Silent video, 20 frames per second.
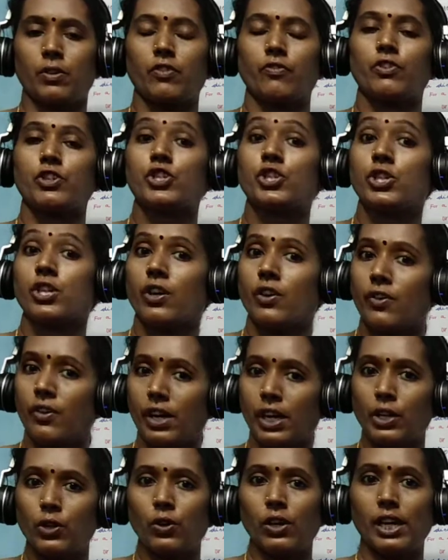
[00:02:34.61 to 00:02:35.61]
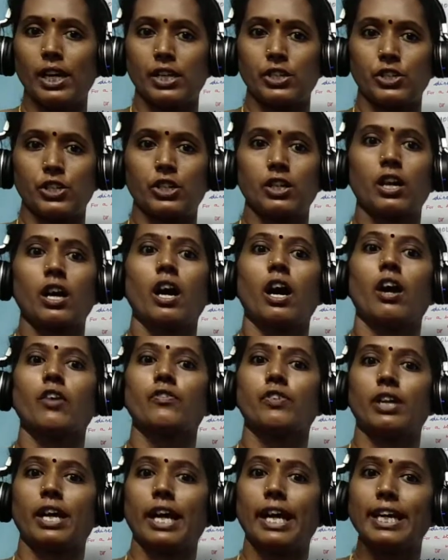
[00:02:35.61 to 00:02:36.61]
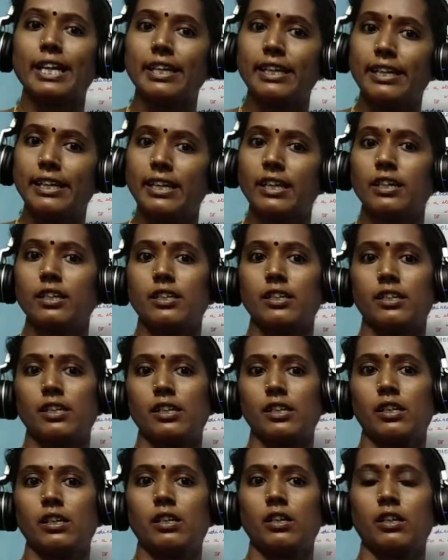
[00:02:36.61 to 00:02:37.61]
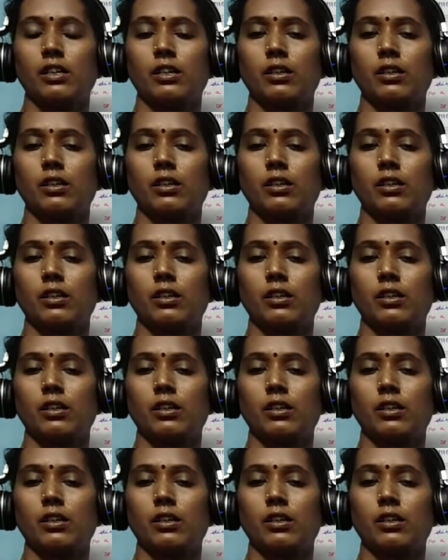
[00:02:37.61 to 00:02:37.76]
which regulates our internal